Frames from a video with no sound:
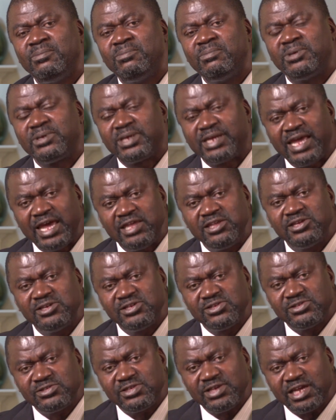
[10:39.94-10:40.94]
But
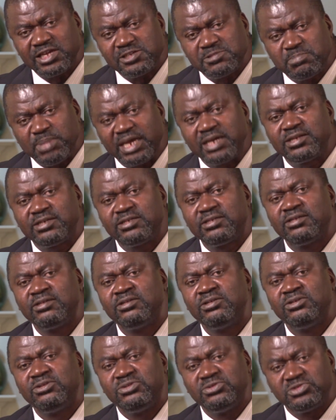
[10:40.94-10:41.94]
Kenyans expect
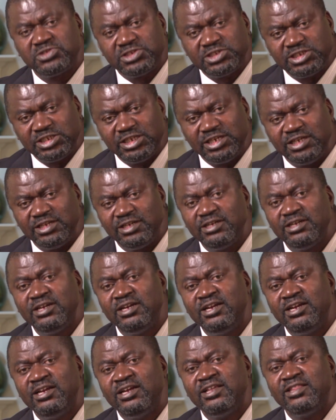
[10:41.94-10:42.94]
to see
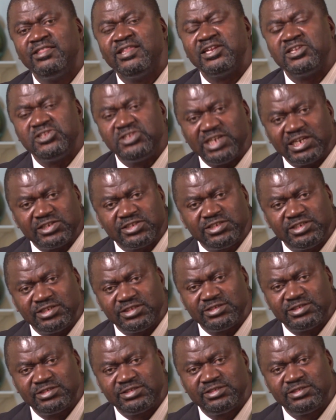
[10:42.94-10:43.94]
that
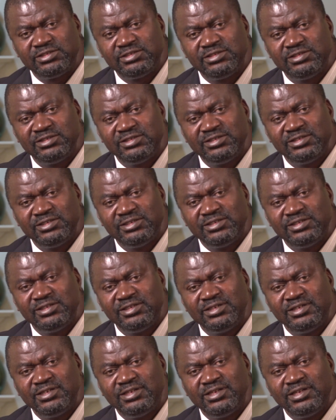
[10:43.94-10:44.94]
justice
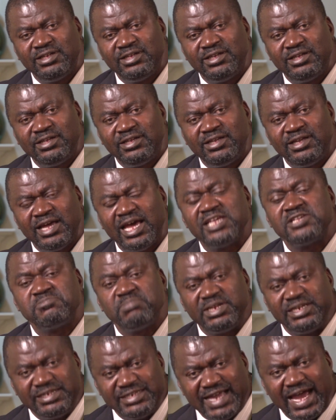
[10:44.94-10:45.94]
has
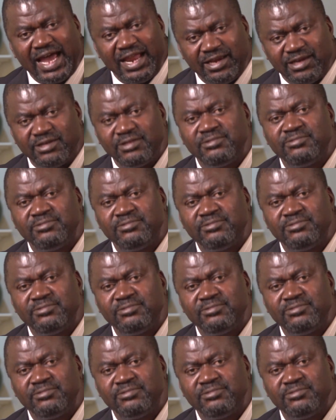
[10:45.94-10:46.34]
been done.